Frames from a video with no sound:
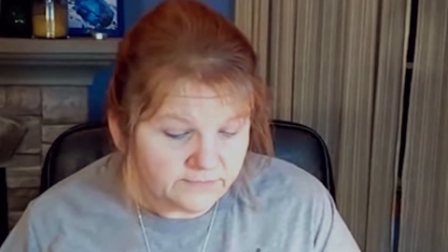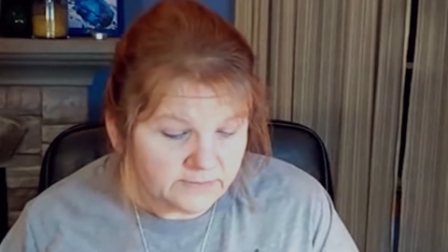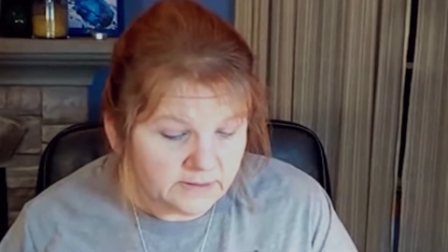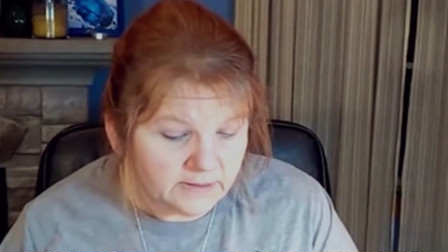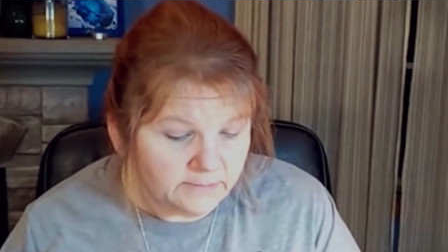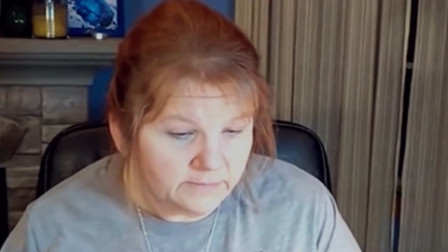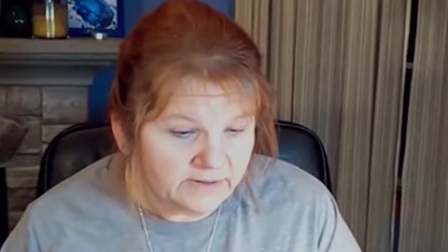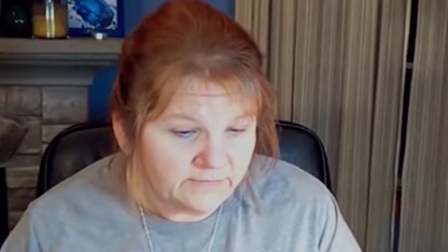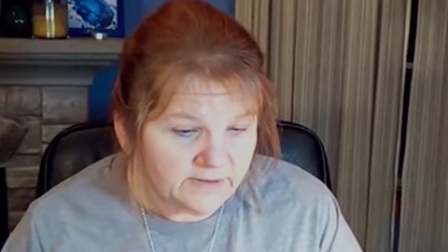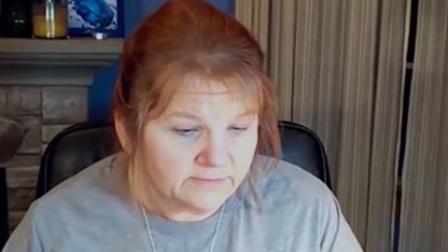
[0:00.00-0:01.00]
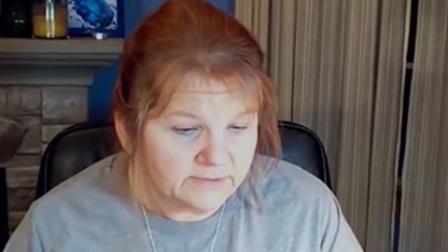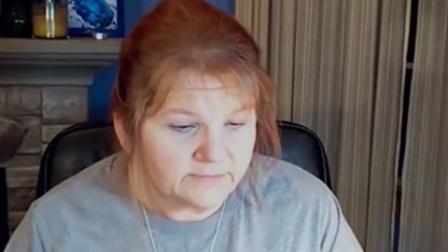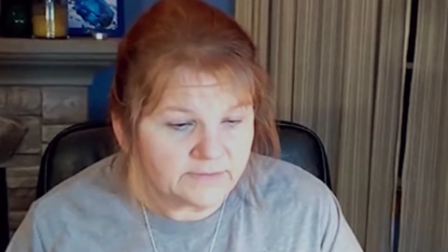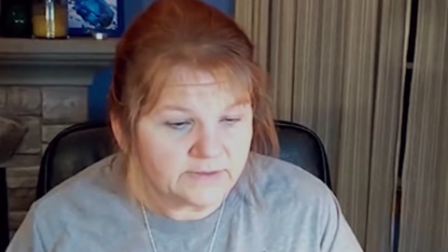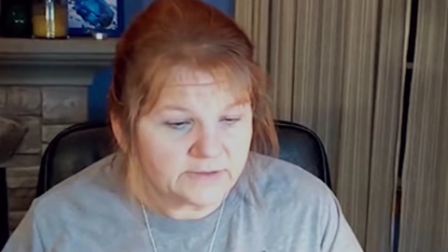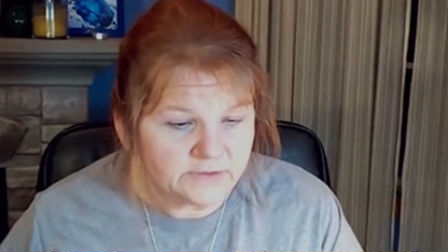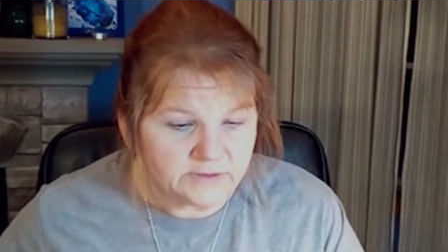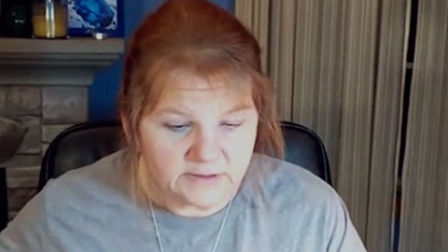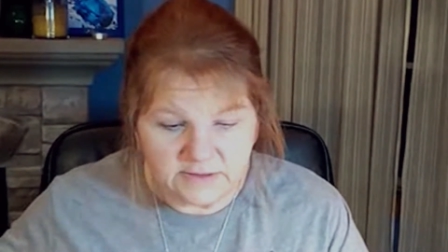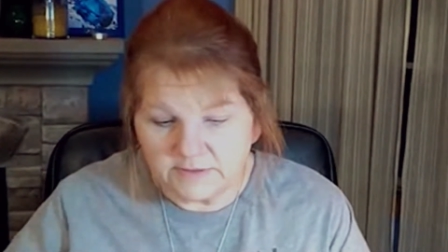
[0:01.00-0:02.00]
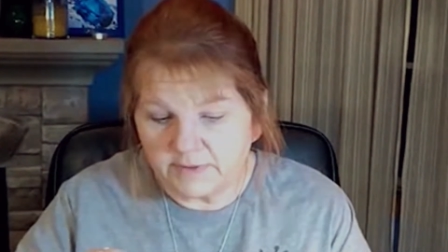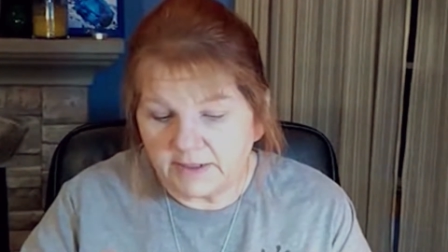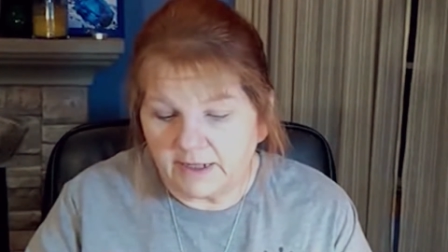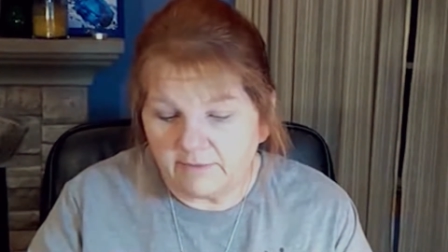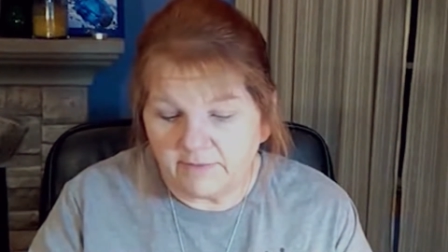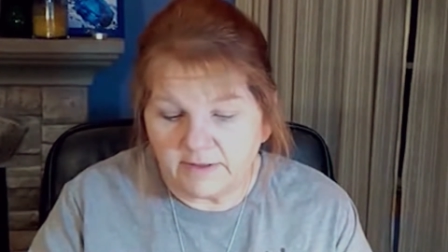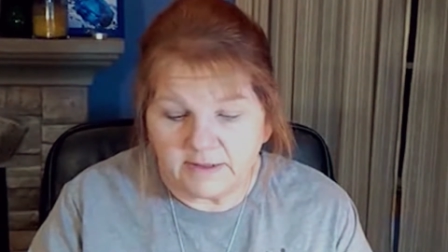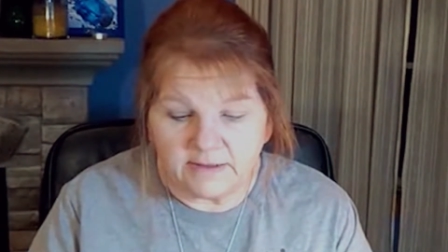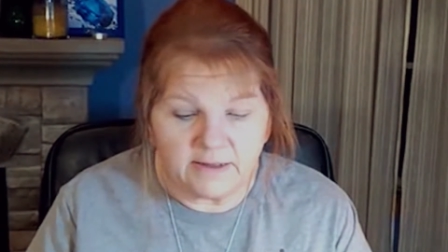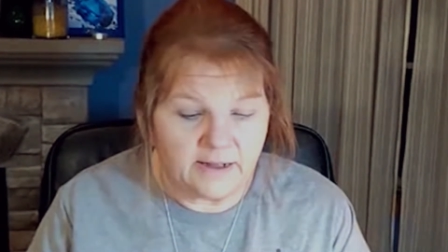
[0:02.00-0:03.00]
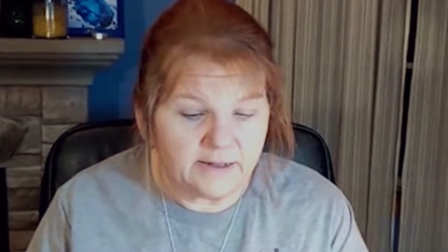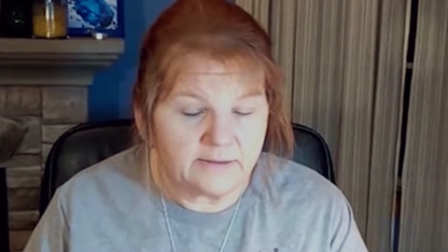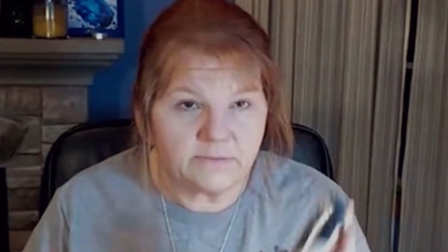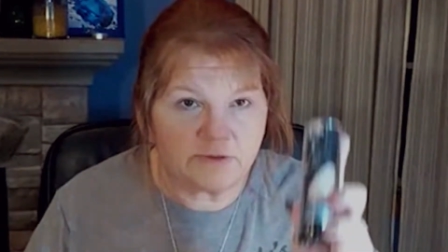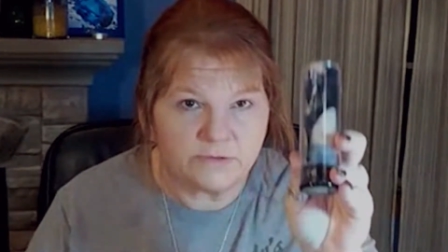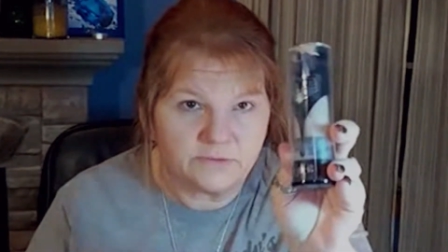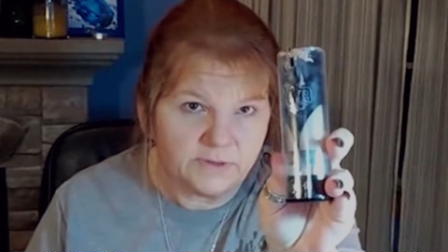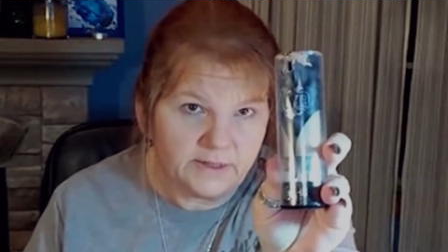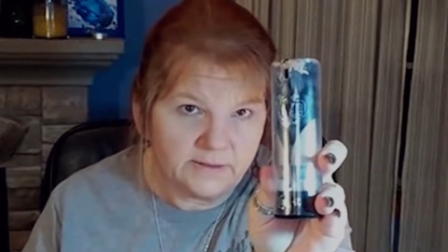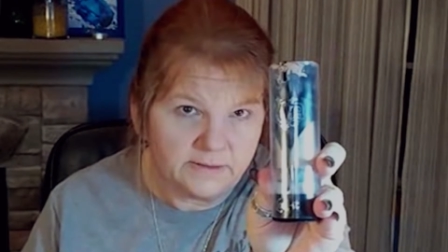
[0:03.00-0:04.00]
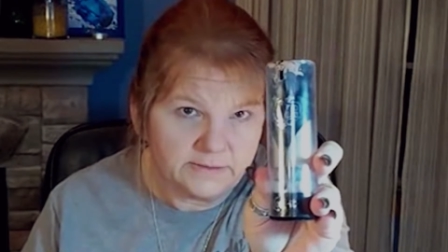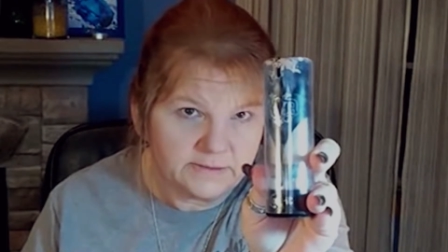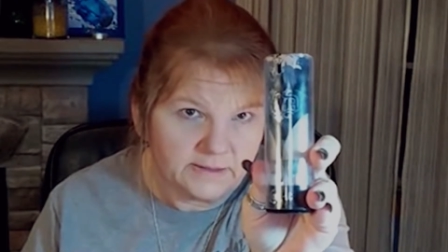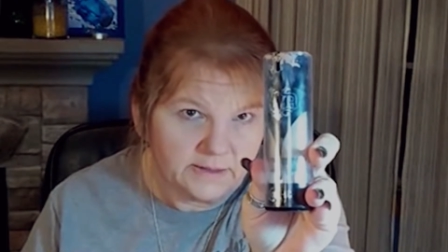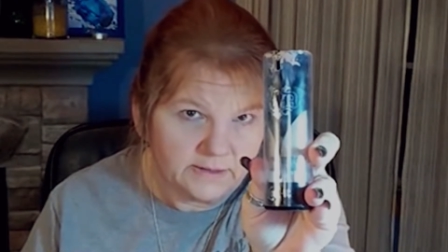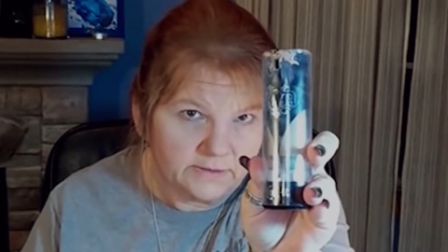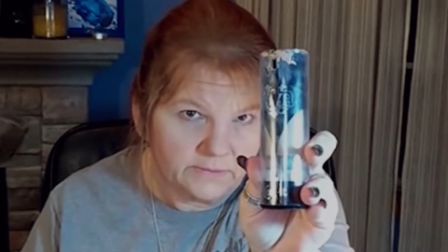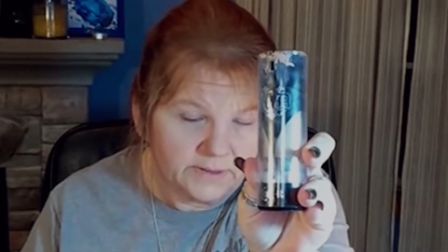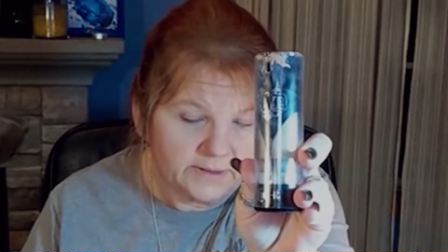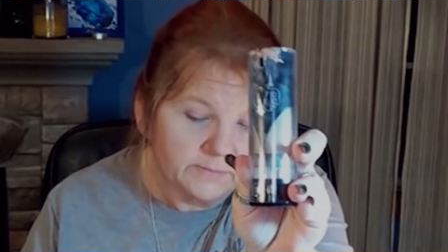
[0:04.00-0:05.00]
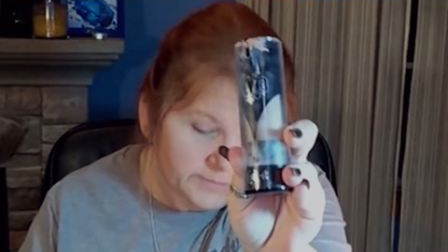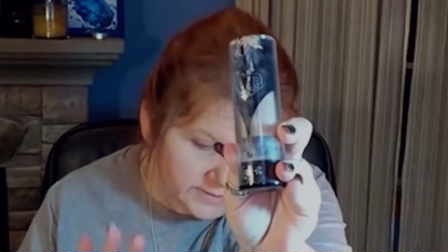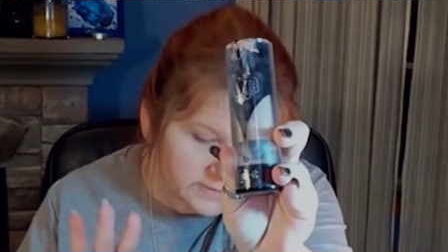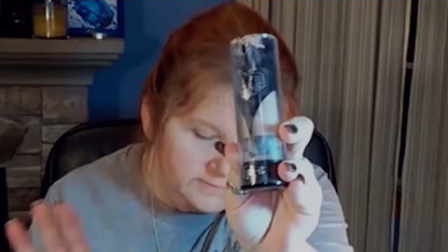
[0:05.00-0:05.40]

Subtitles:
My favorite foundation is my Kat Von D Lock-It, which, okay, it's got a lot of goo on it, but